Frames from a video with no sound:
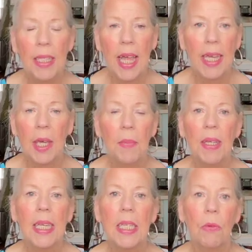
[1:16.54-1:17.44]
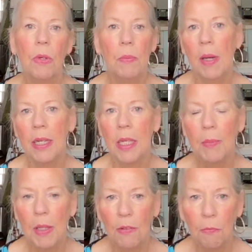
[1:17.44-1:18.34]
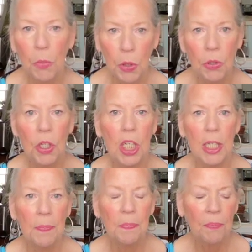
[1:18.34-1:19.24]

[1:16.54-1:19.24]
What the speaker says: like it because it reminds me of Poochie.